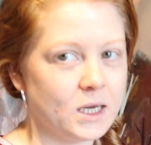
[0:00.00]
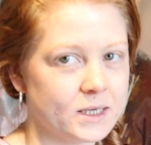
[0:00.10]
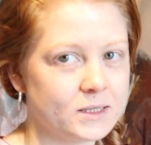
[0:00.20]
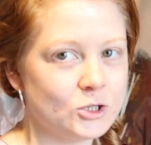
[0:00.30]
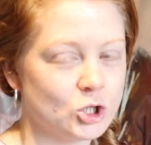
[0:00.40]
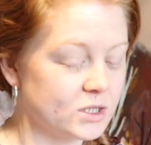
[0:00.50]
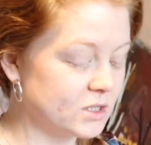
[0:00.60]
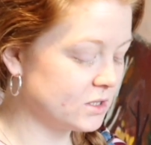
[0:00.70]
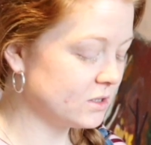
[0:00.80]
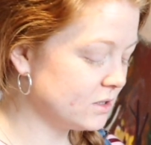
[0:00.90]
like
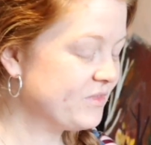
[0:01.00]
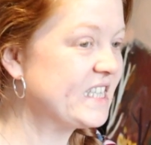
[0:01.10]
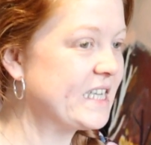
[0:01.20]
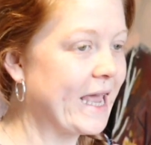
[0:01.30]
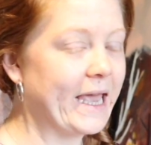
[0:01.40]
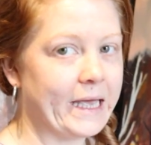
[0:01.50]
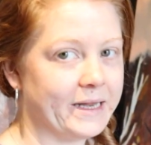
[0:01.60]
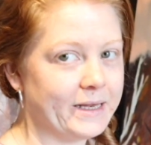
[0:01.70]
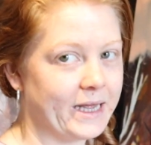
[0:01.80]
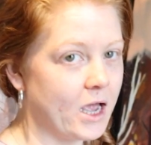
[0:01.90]
just sit in the